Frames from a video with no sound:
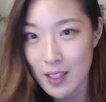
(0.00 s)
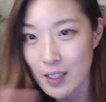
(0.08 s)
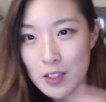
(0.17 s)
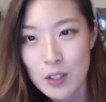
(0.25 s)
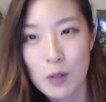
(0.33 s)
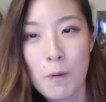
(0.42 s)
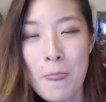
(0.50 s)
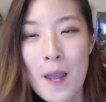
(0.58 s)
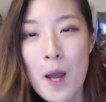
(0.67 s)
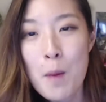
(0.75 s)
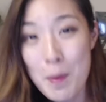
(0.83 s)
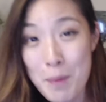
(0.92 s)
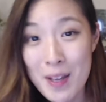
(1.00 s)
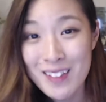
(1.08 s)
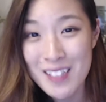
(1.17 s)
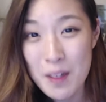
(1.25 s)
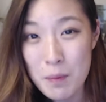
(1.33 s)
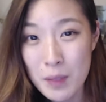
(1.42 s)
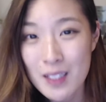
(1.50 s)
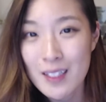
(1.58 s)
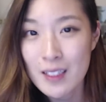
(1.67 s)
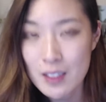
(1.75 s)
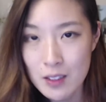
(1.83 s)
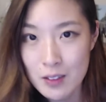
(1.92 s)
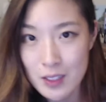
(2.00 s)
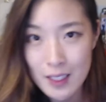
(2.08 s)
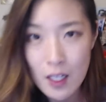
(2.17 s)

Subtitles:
So my bed's not made, excuse it.